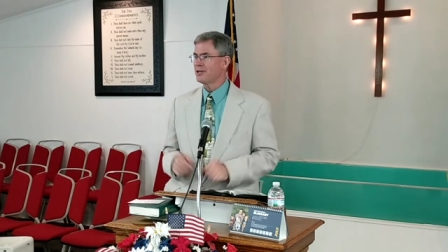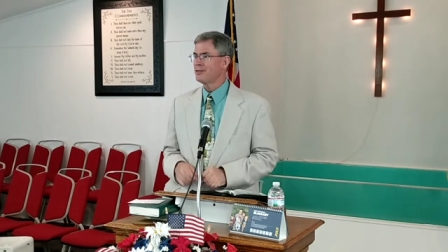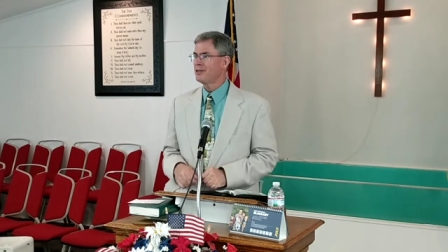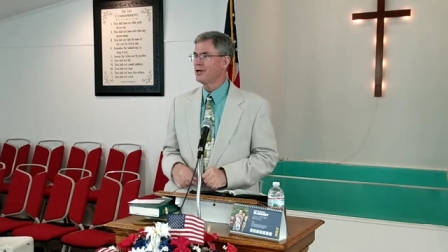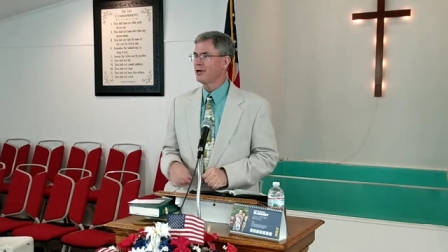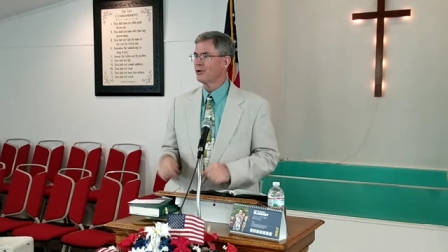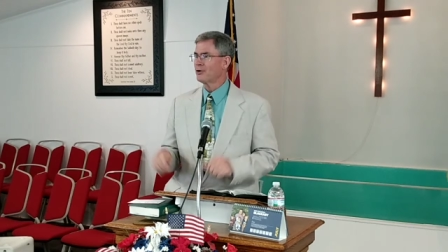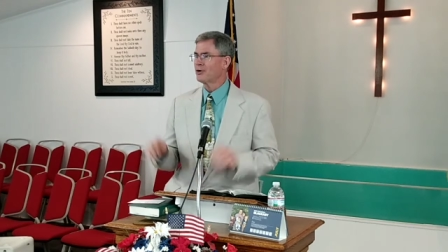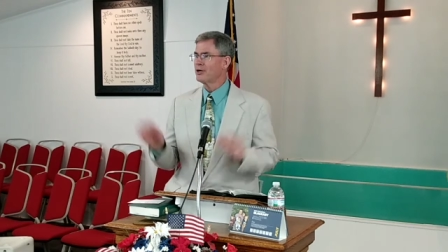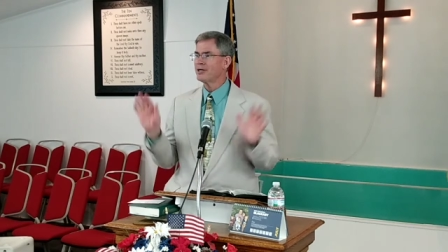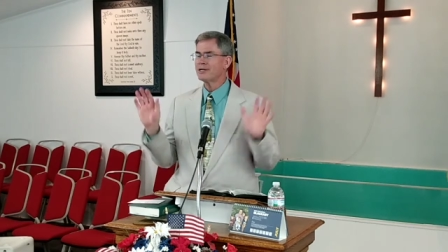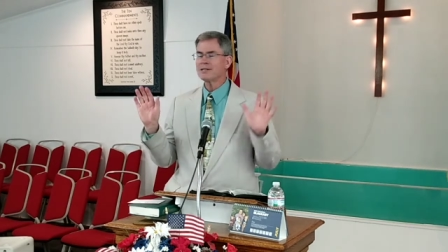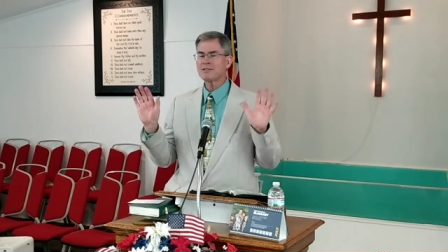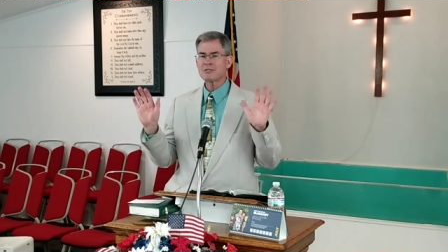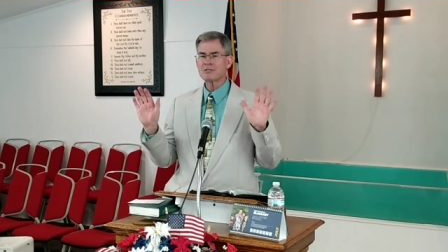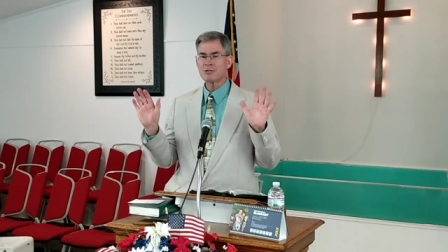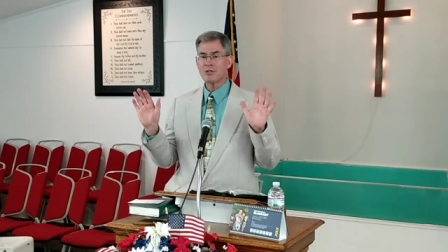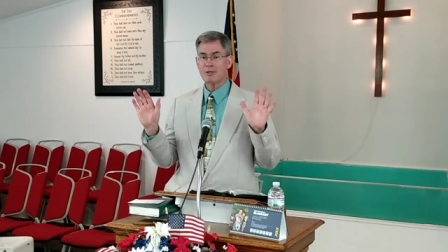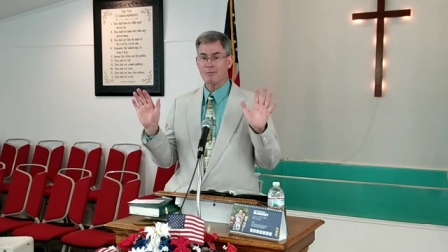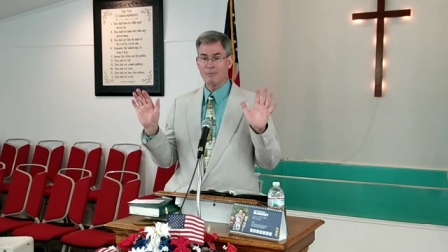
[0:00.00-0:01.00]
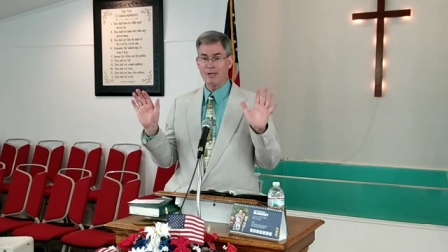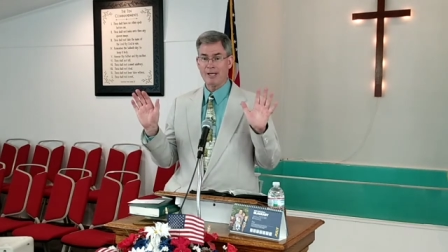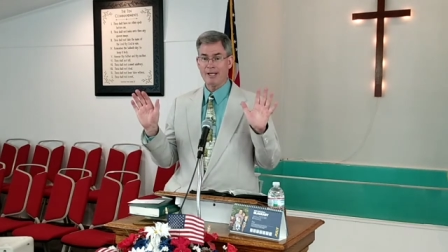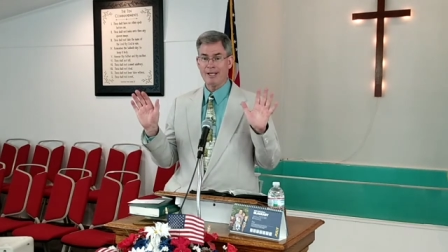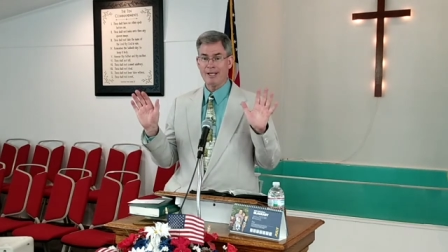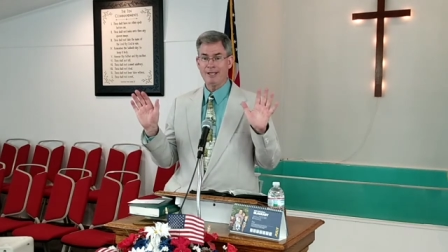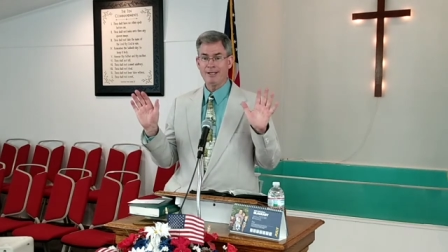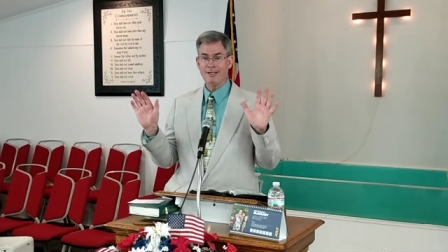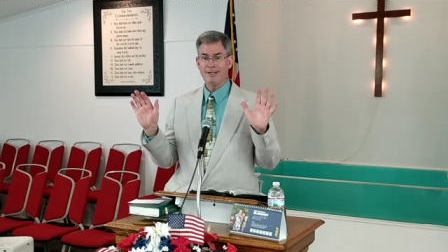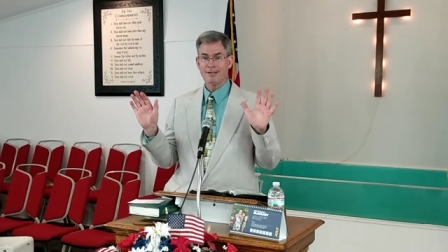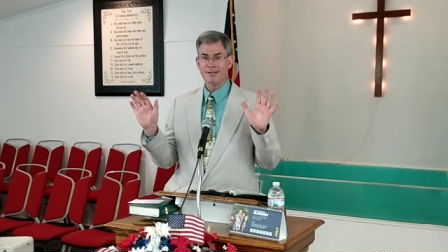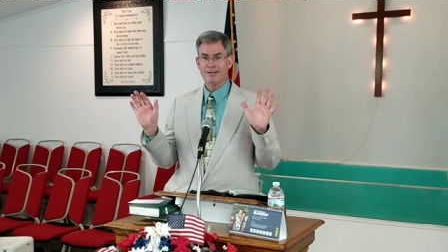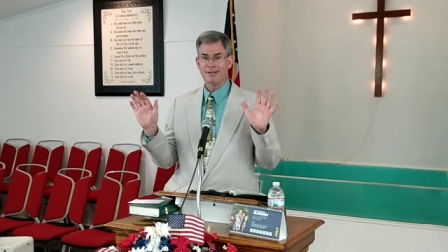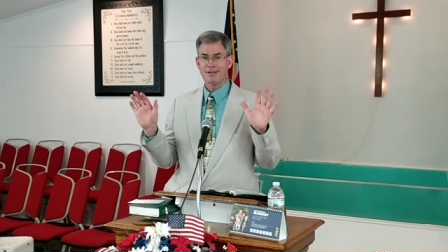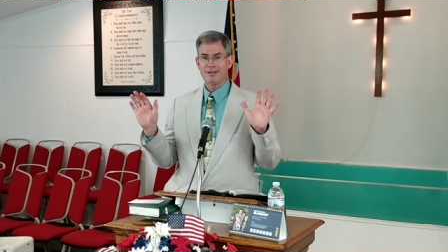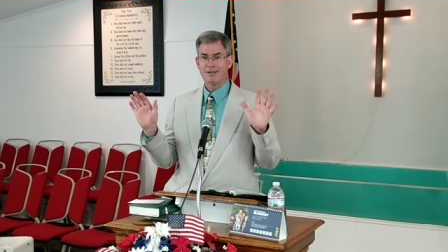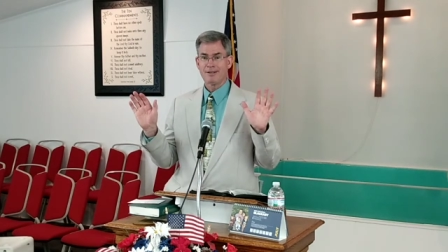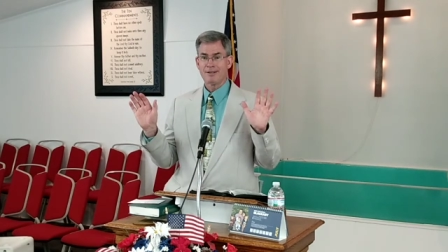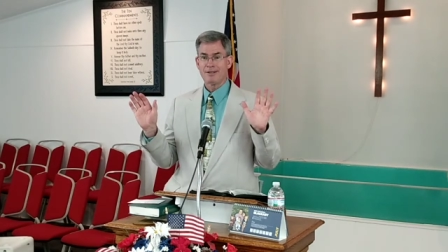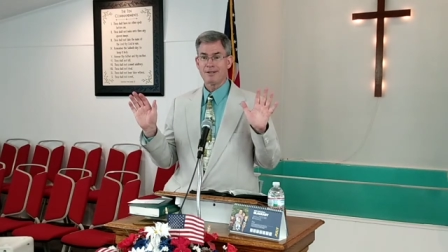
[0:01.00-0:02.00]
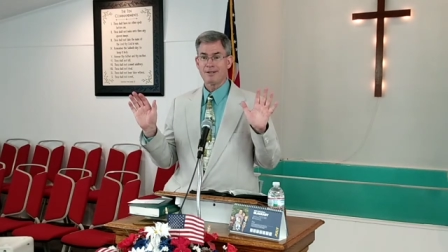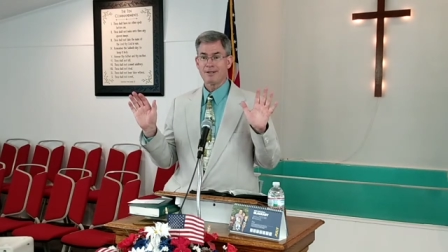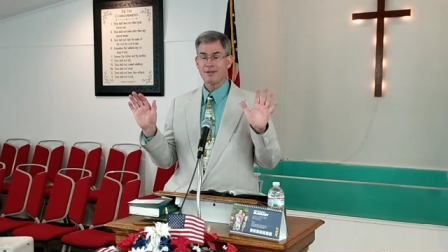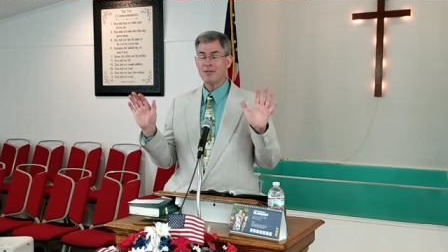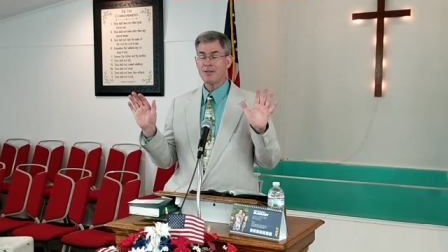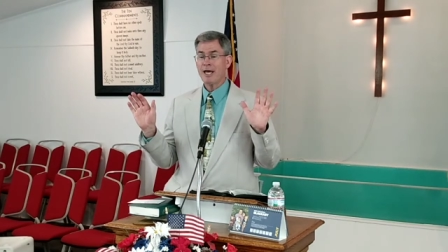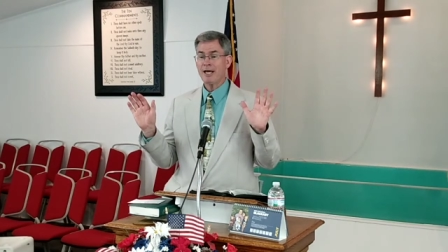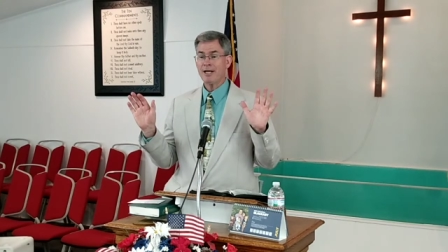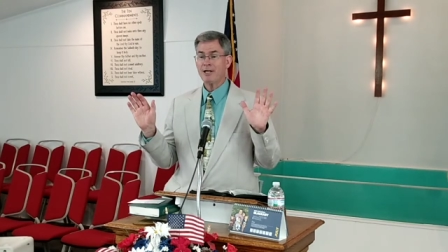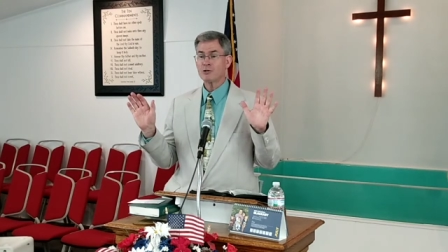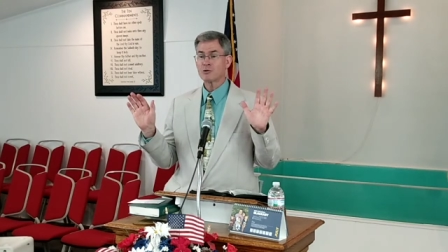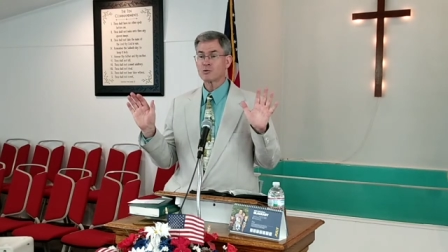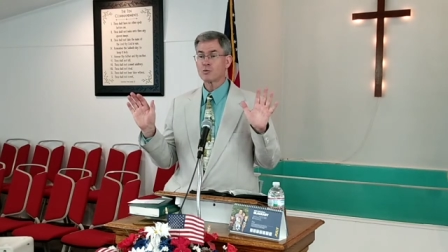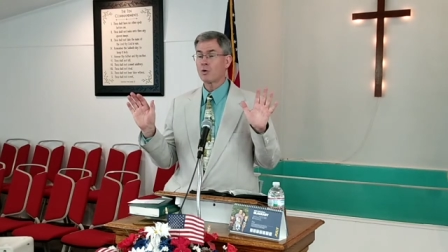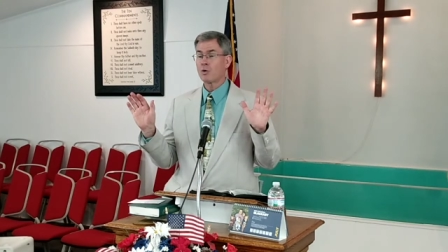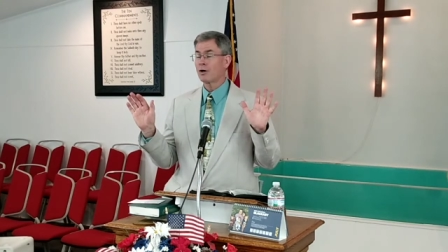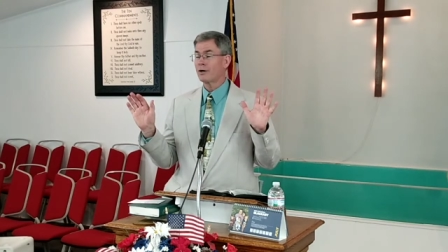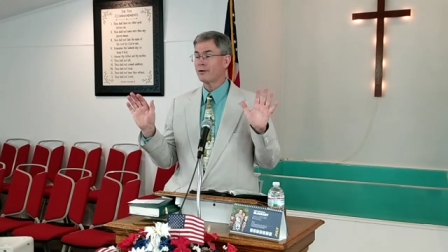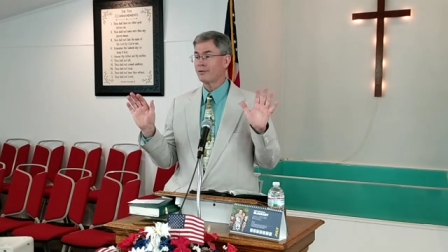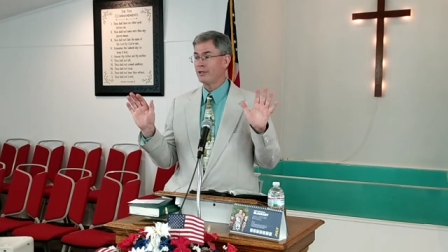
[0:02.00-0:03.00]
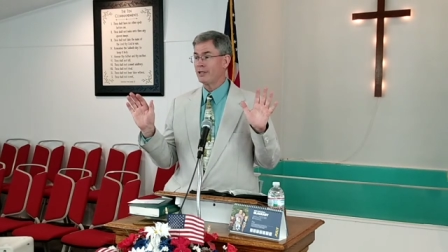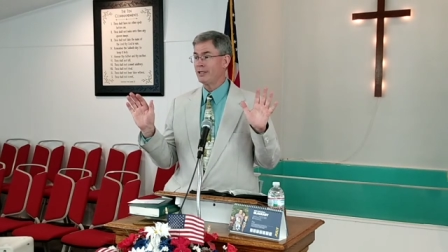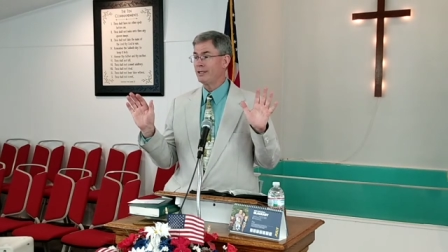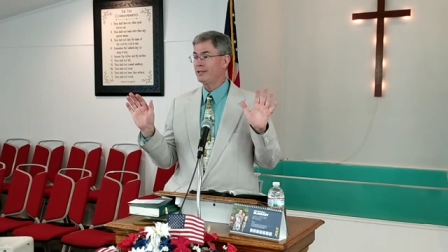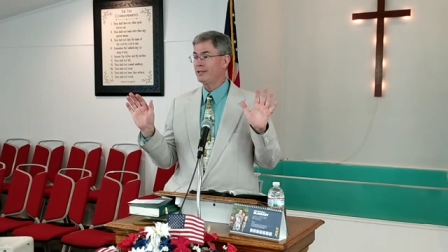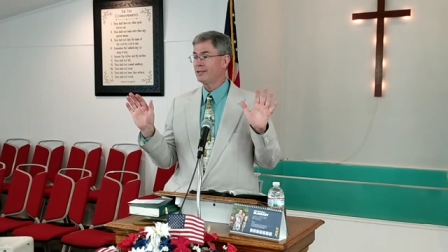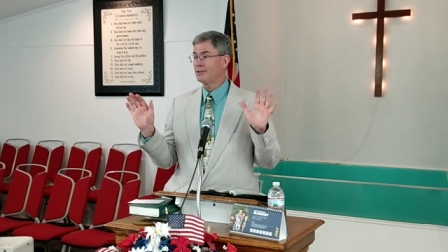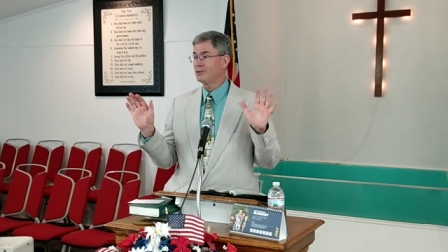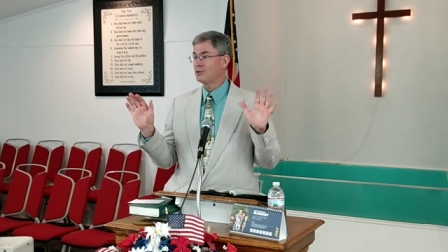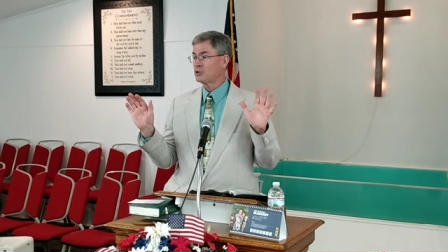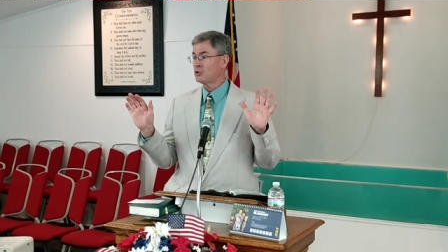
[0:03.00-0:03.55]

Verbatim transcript: There is somebody that is worthy